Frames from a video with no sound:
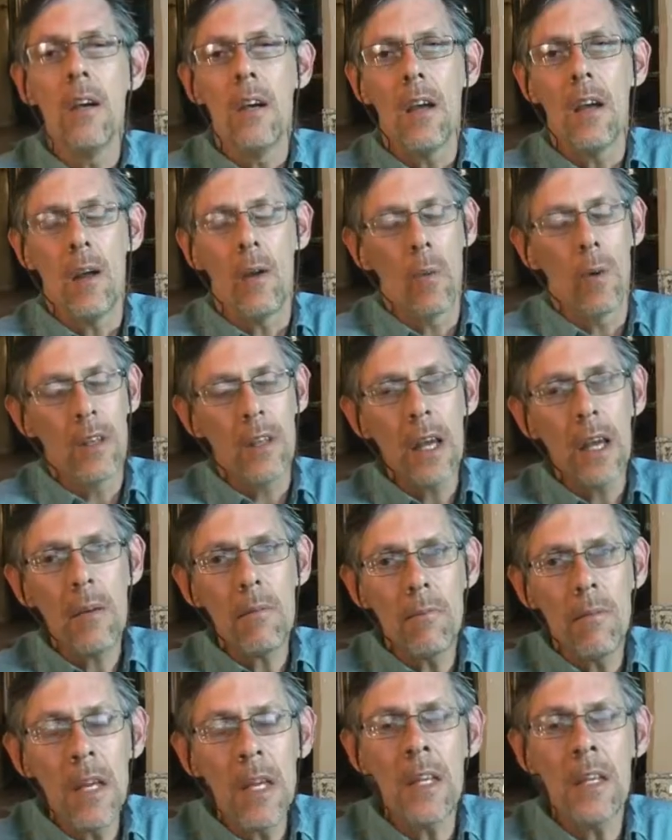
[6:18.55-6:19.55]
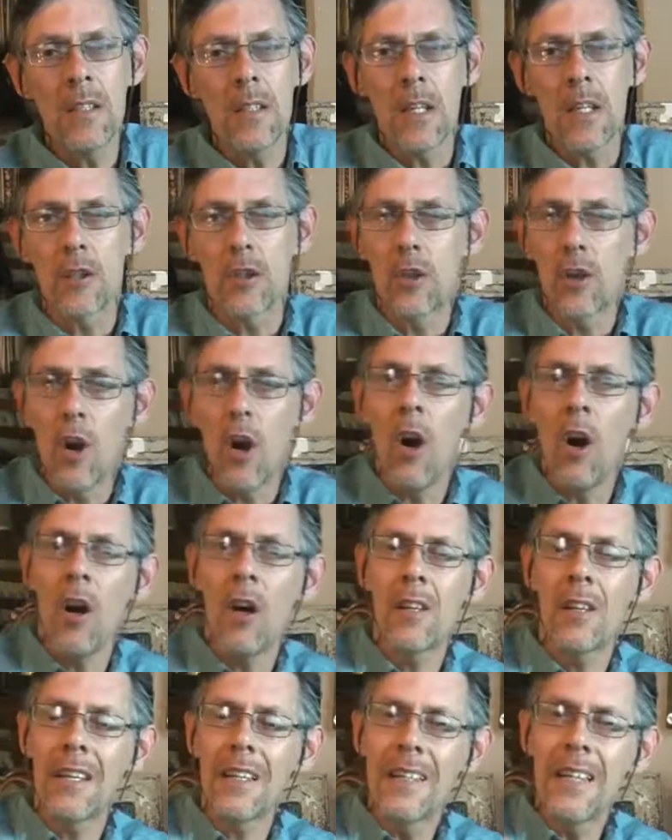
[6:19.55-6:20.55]
And what that means is
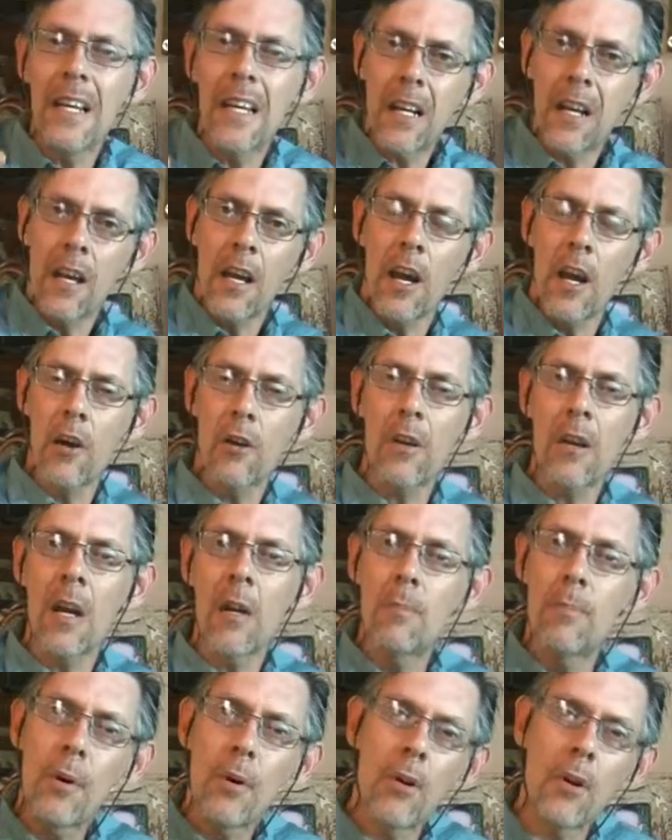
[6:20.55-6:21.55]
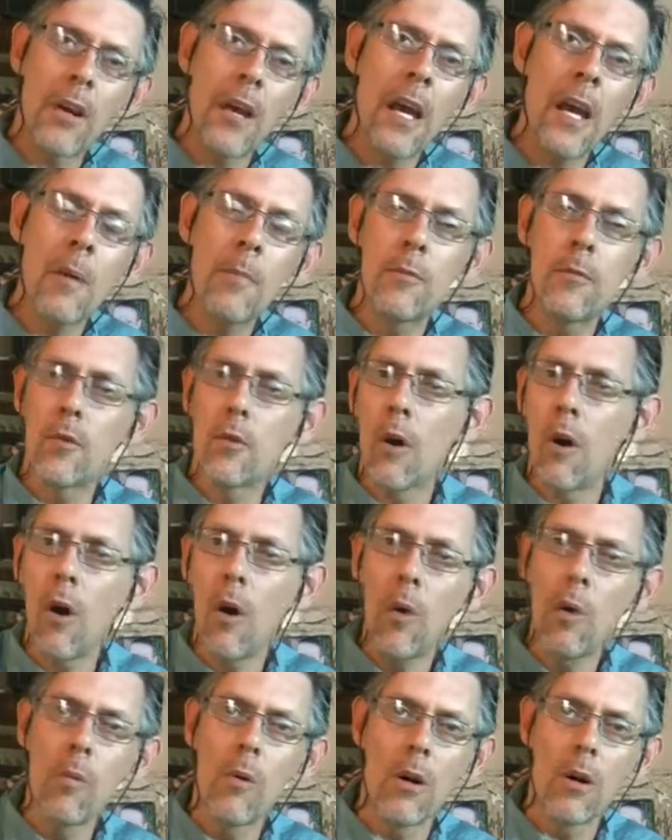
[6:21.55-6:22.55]
God declared and proclaimed to the
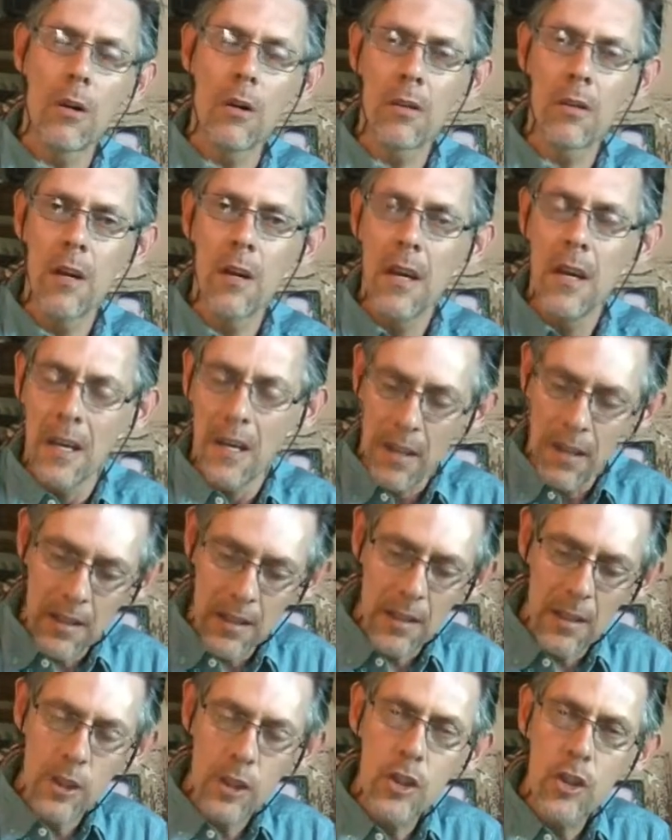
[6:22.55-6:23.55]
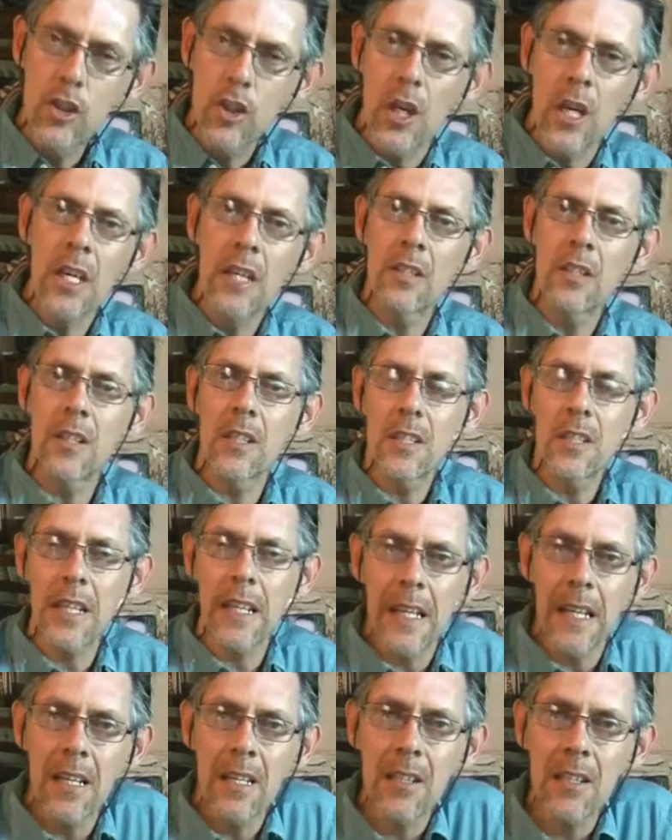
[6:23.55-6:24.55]
whole world that this Jesus
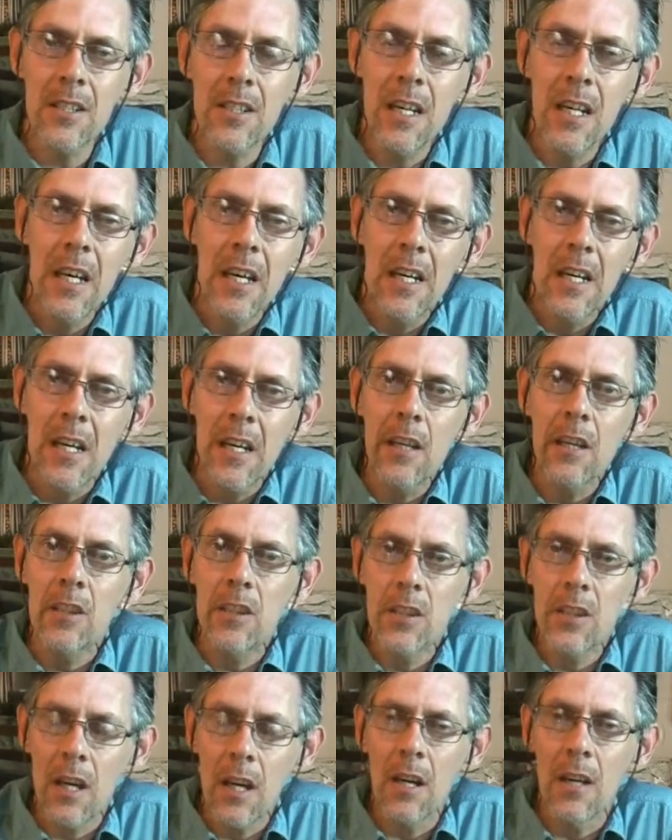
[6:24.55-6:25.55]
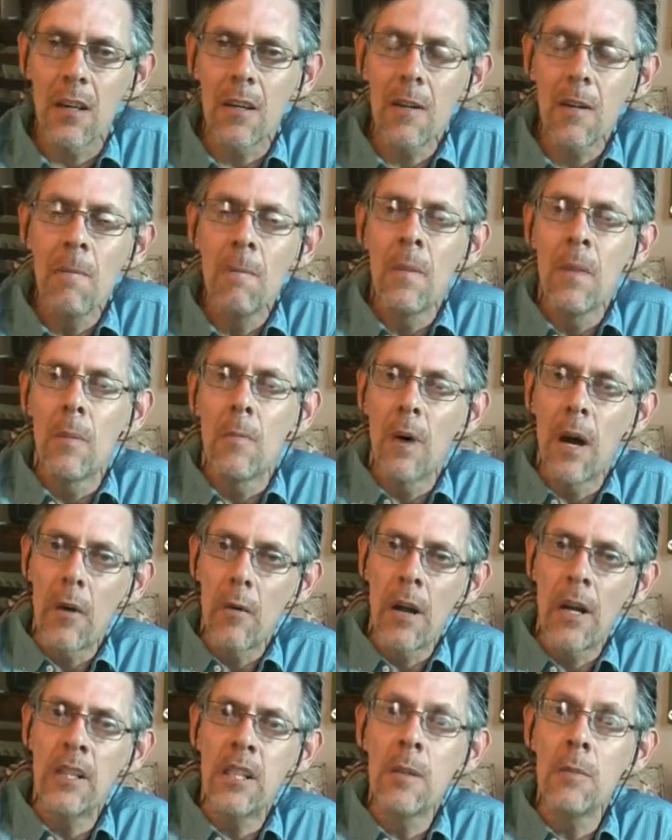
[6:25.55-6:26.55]
is his Son by
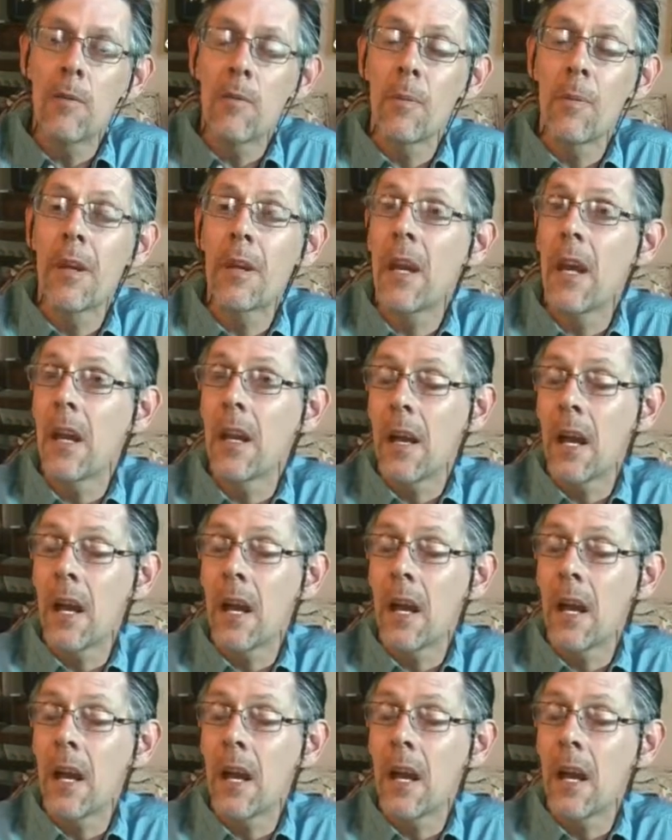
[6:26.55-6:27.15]
raising him from the dead.